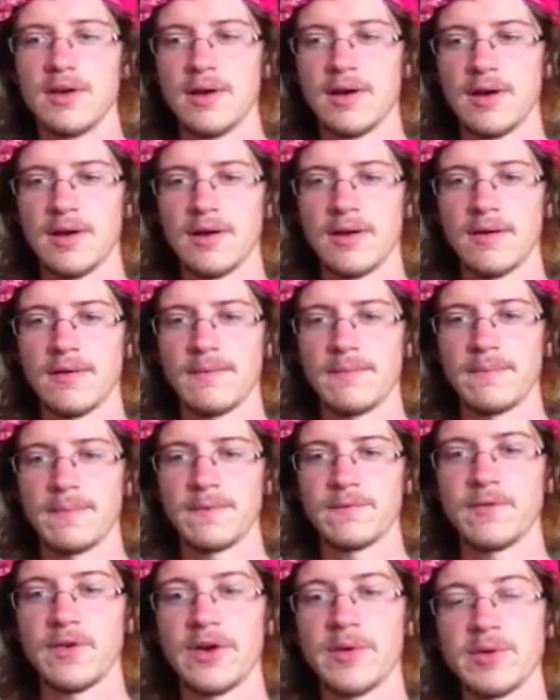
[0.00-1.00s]
um,
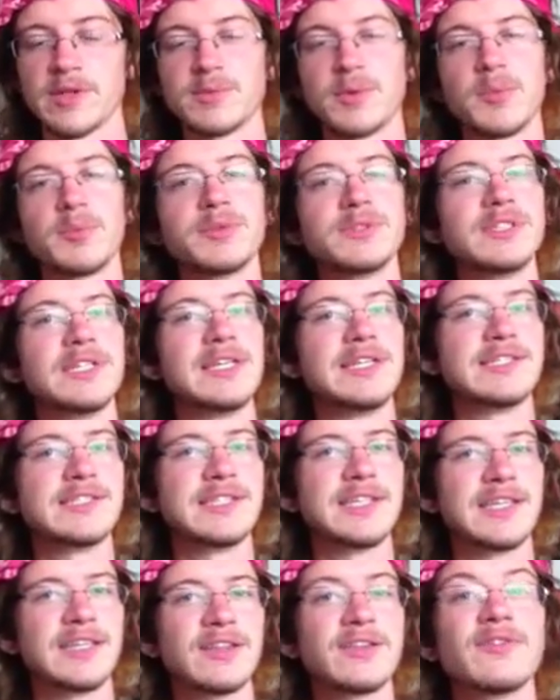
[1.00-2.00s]
very much more
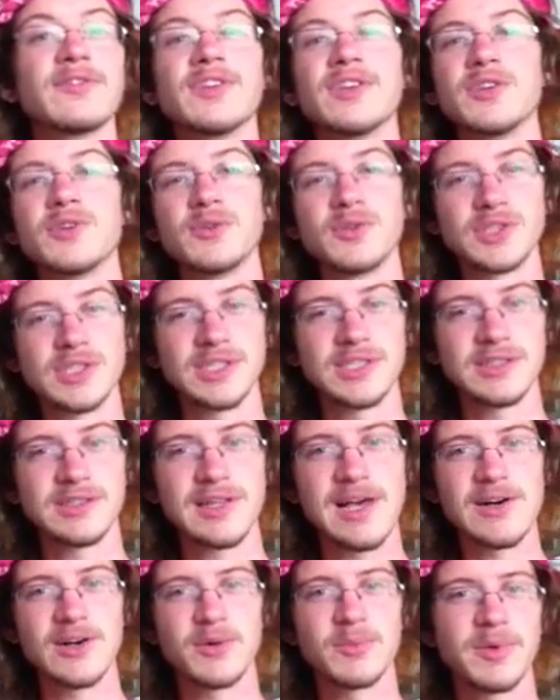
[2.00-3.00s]
pleasing, the
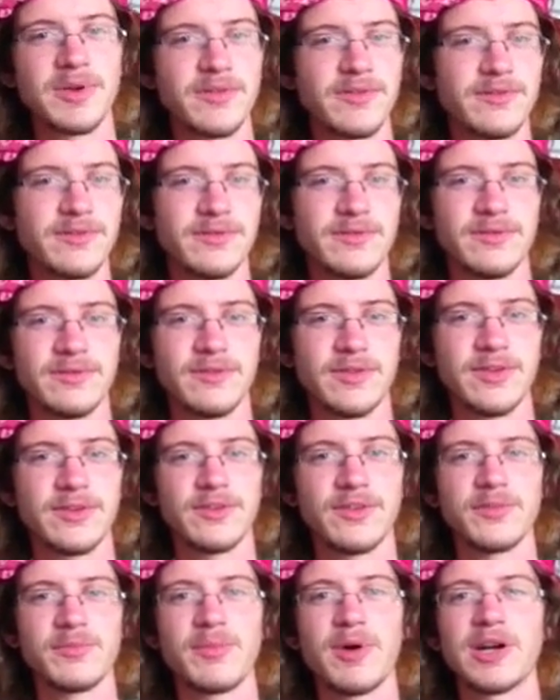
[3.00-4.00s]
Venusian element
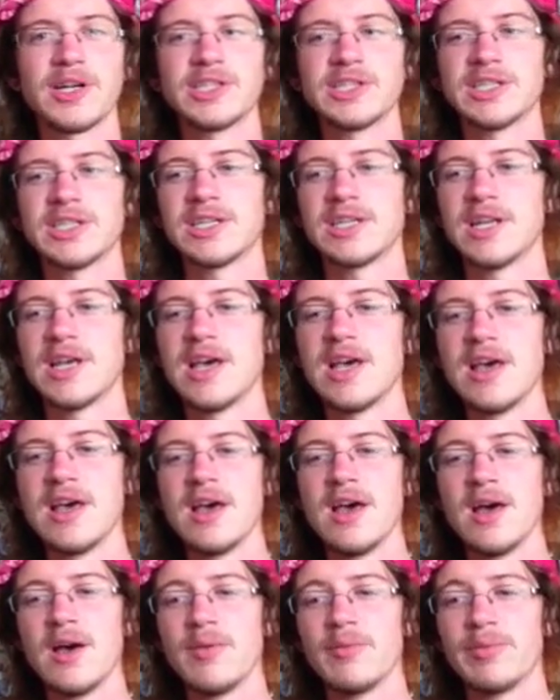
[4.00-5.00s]
versus Martian.
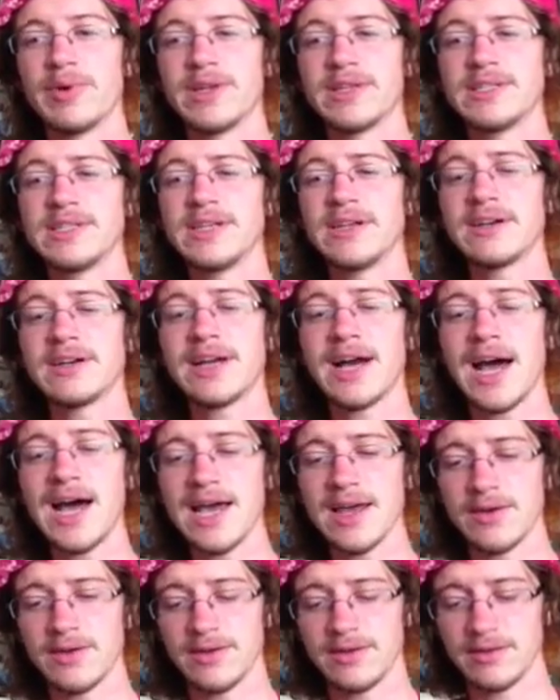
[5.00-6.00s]
But dear
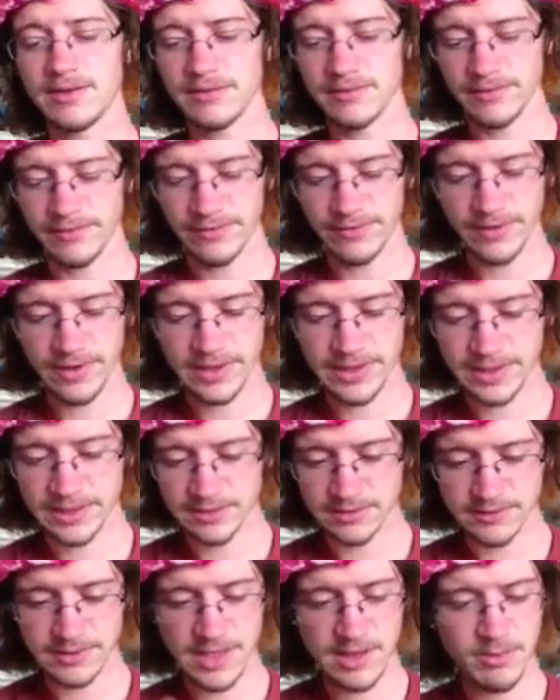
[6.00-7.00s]
God,
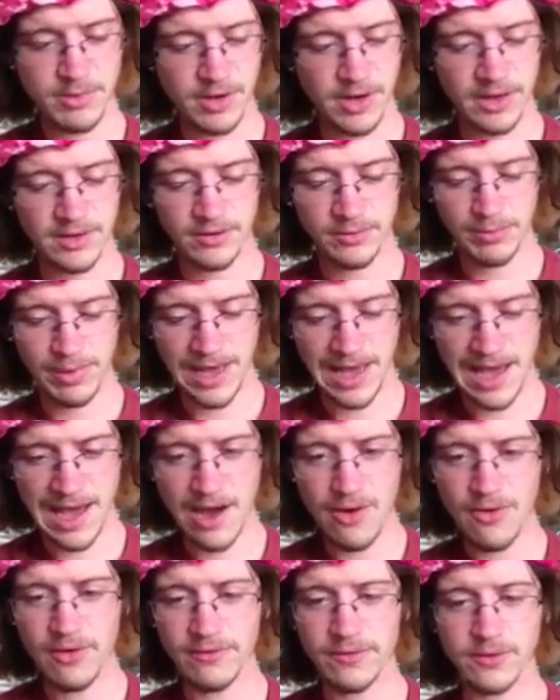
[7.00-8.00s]
fucking Libra is
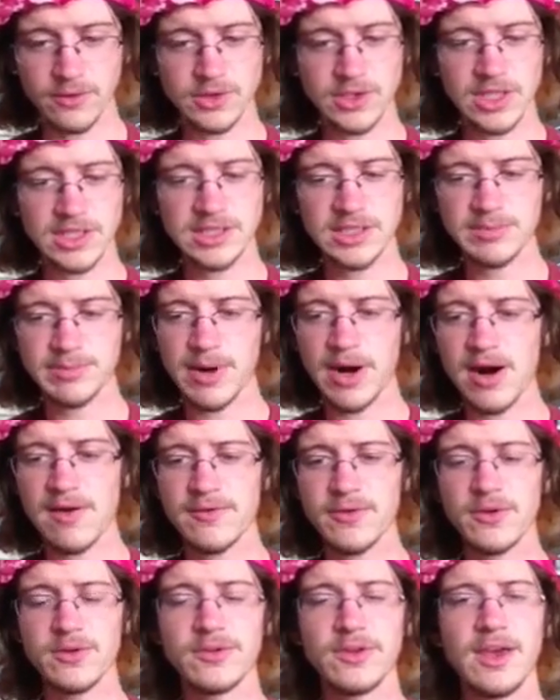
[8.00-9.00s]
powerful, just as
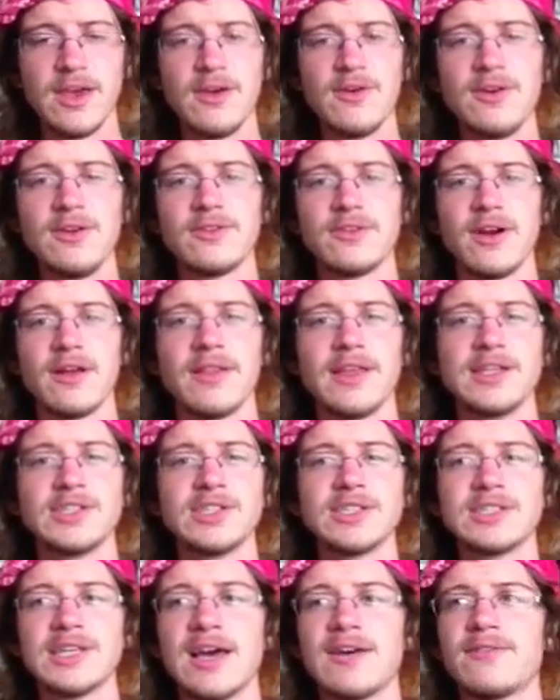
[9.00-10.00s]
powerful as Aries are. They
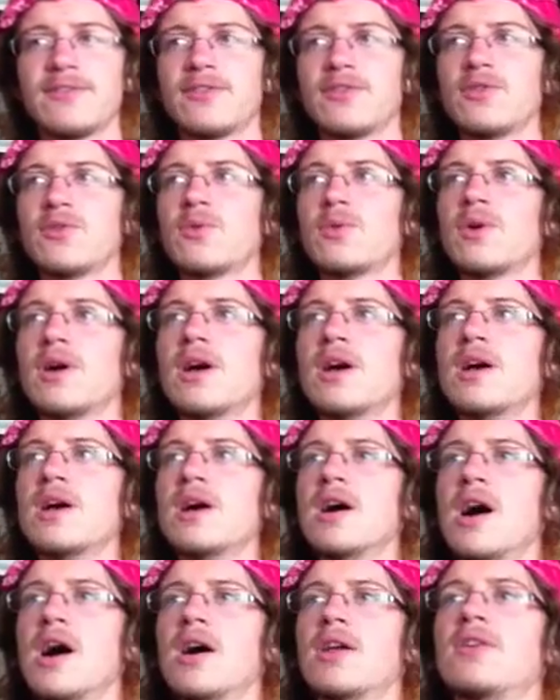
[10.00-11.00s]
just have to
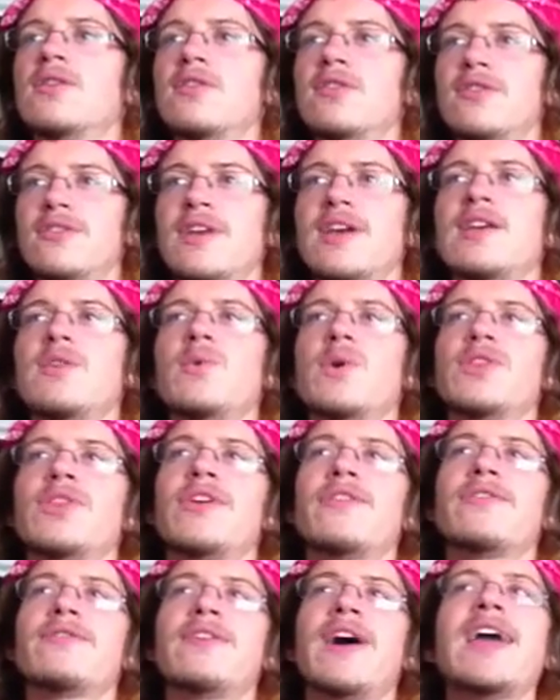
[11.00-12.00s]
understand what
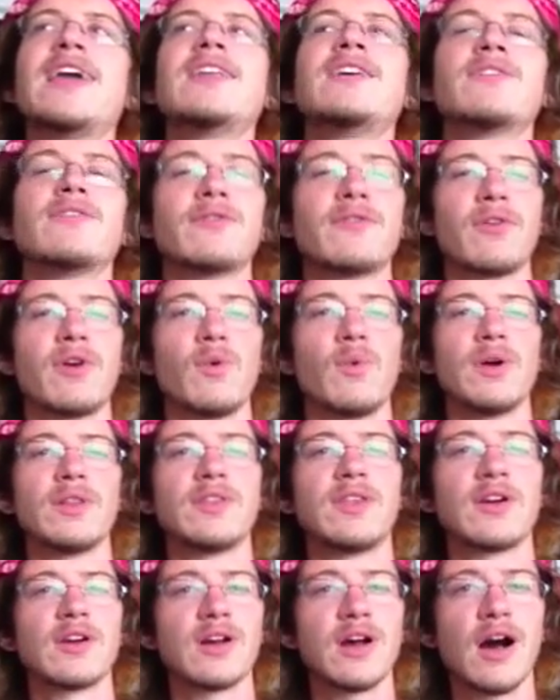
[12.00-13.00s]
they're fighting for,
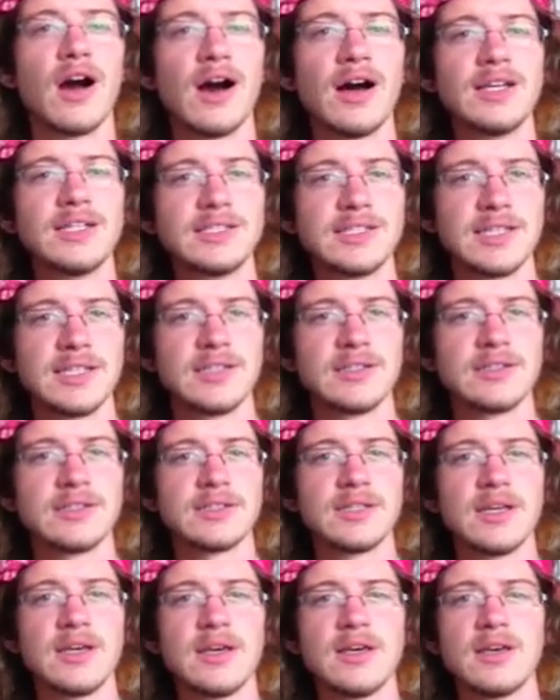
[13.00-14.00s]
what their cause
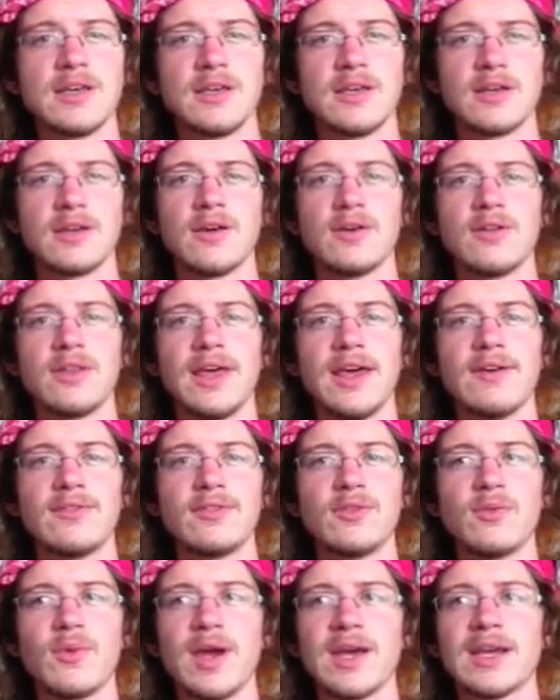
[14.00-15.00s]
is. You know, they
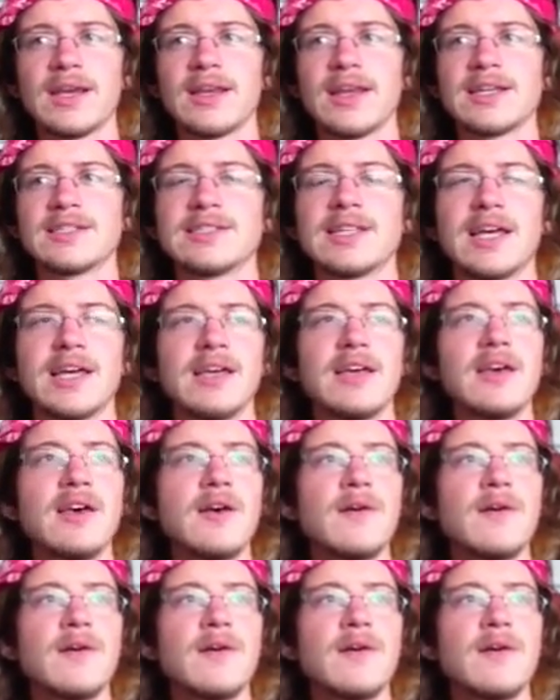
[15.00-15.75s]
have to recognize that